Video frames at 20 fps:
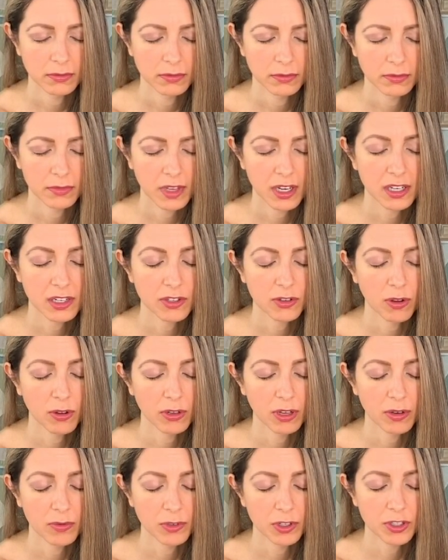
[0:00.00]
That is all
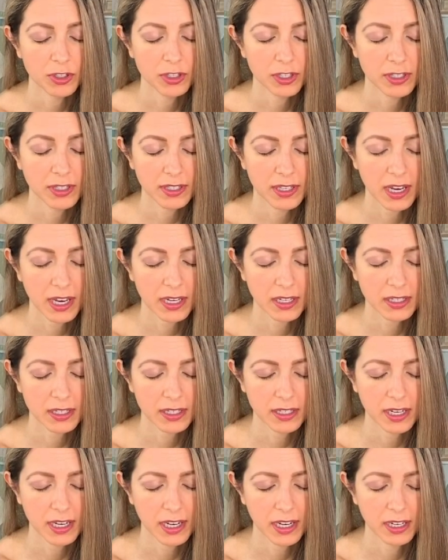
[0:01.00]
I wish to say
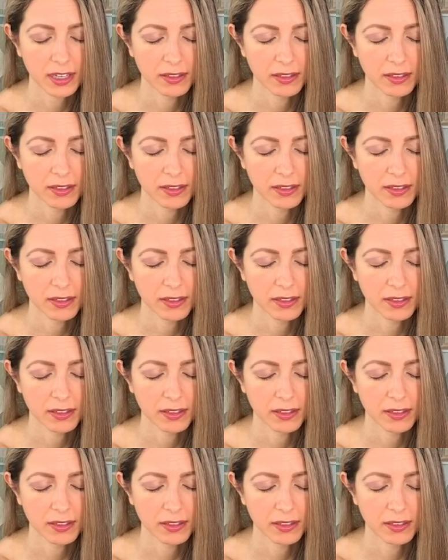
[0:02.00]
today.